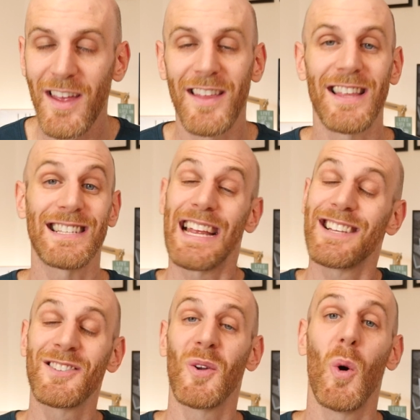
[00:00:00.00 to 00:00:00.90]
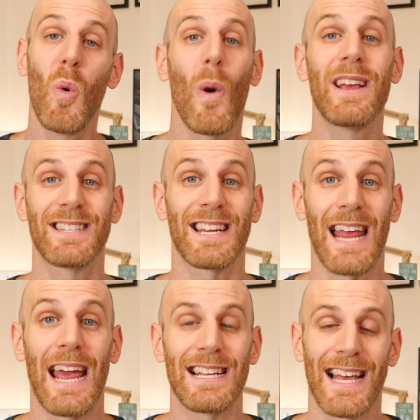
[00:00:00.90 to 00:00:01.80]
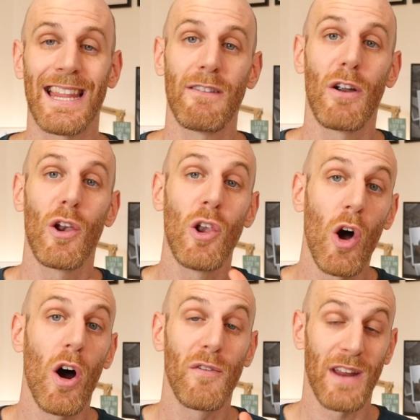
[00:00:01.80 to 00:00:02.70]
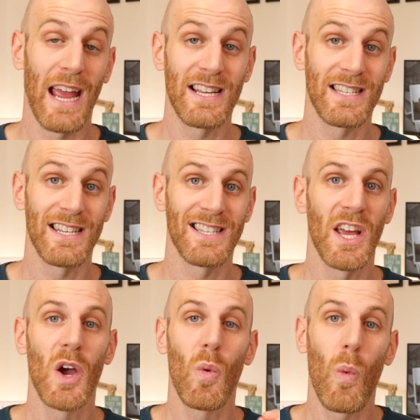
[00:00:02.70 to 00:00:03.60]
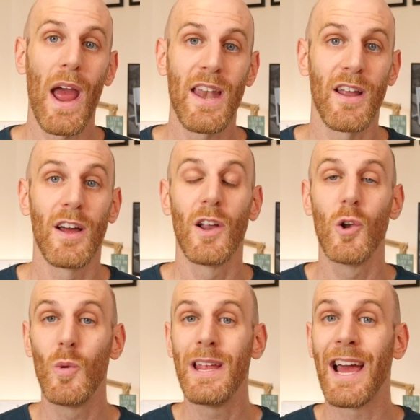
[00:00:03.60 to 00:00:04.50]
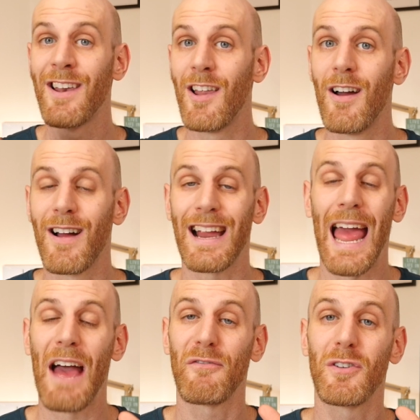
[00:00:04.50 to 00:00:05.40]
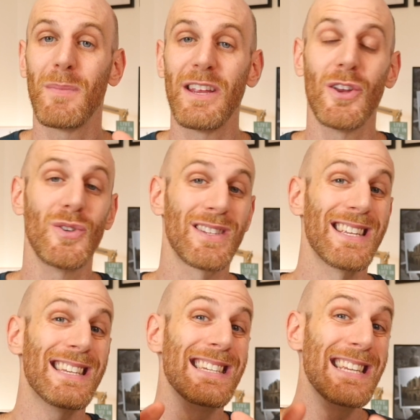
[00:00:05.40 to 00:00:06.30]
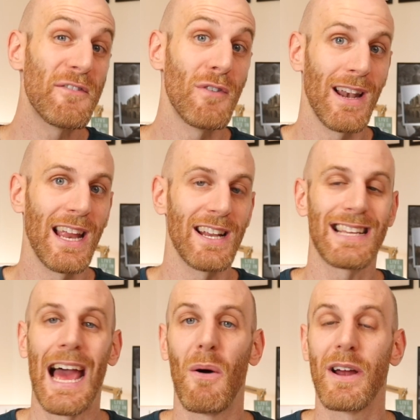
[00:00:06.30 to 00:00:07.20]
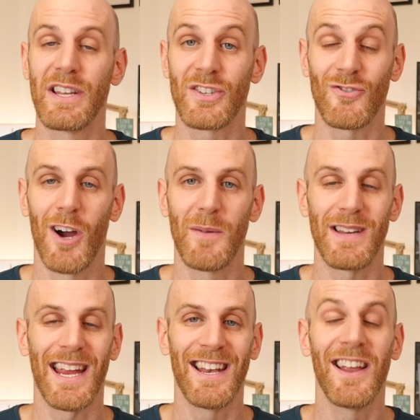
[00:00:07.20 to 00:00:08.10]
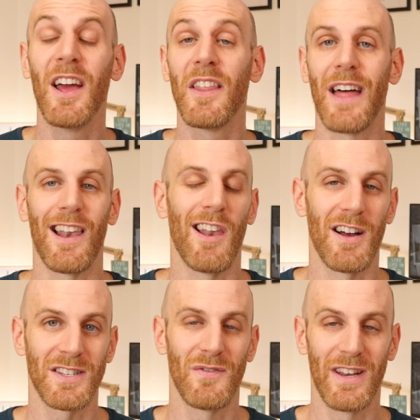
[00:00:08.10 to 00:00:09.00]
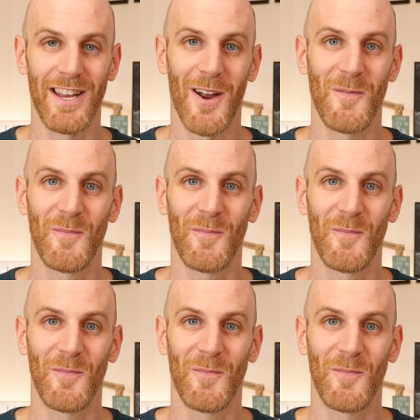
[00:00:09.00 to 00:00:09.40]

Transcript: this isn't always the case, and there are a lot of cases when lui and leur have to be used differently to how I described in that last video.